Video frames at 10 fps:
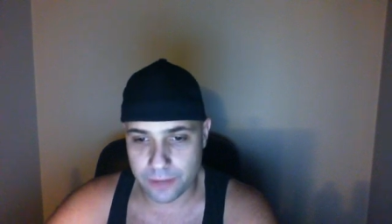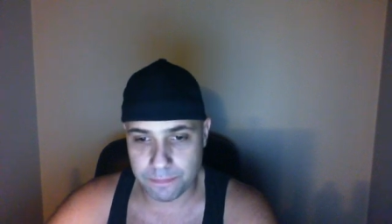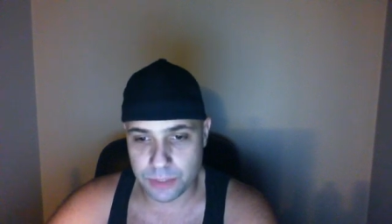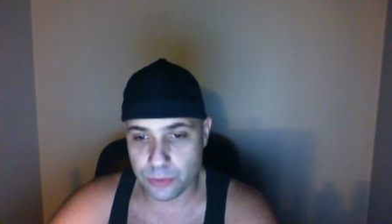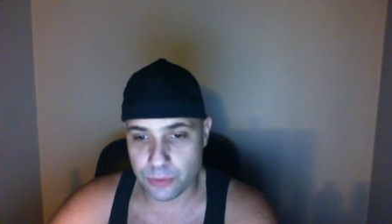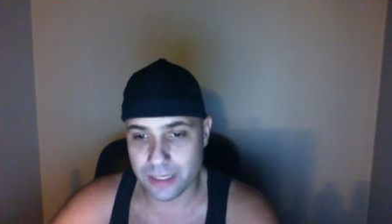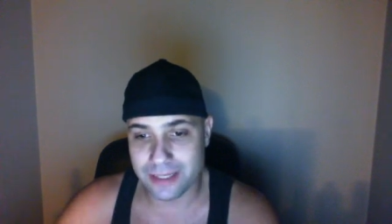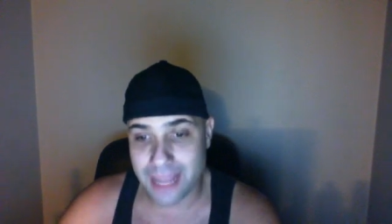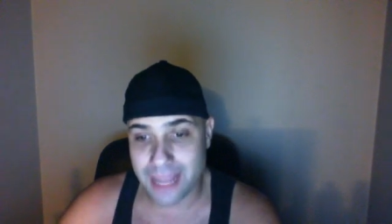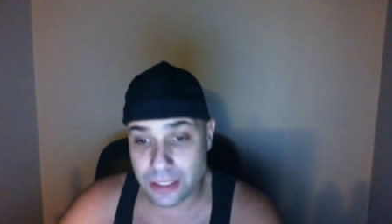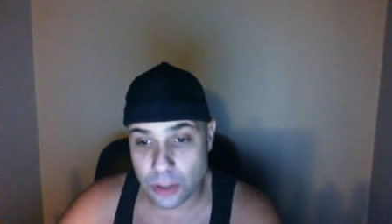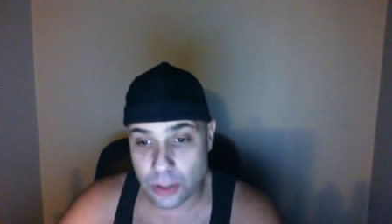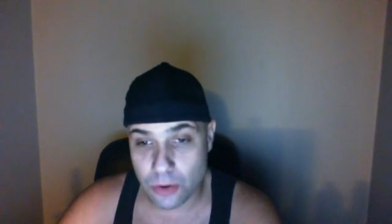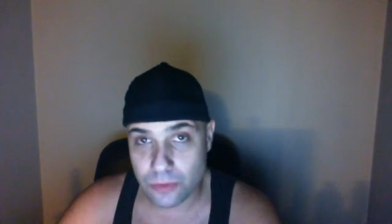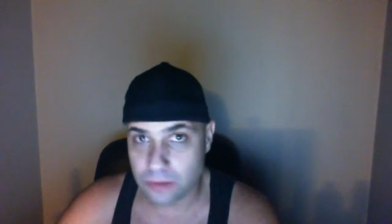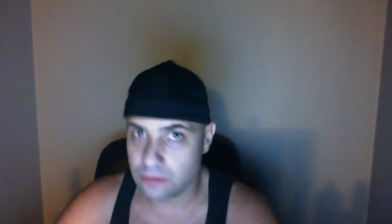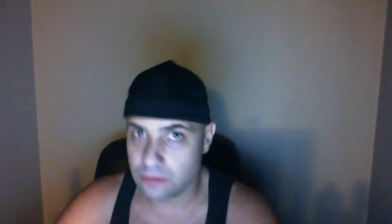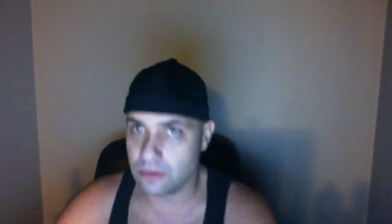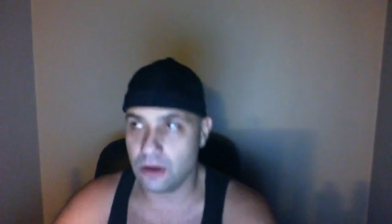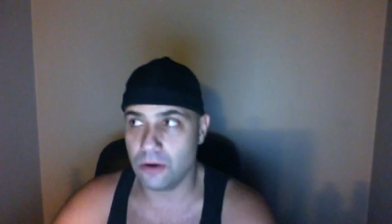between a dead zone.
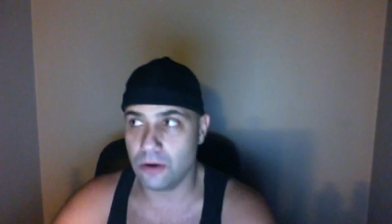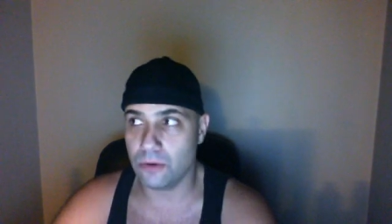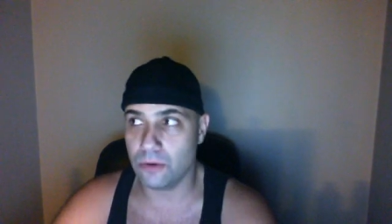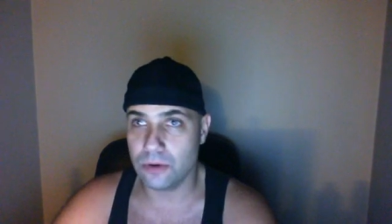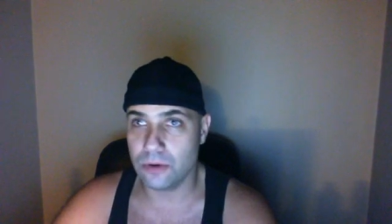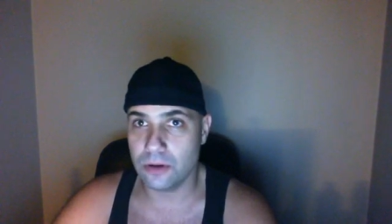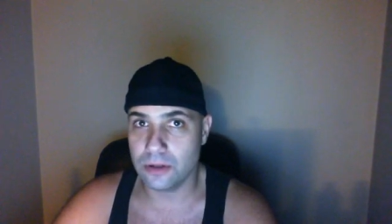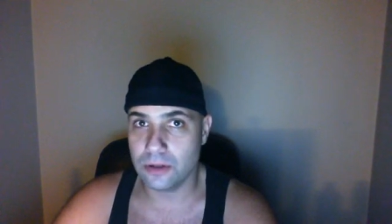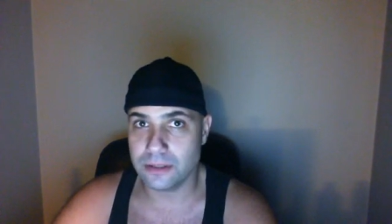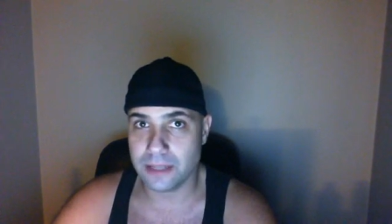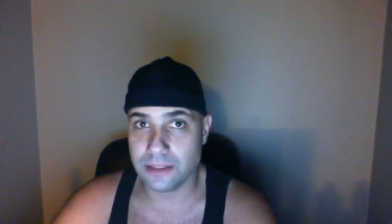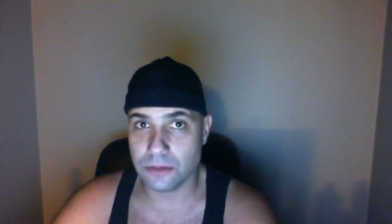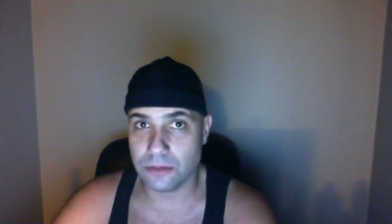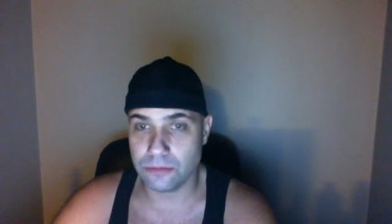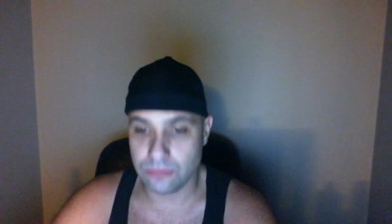Uh oh. Dead zone.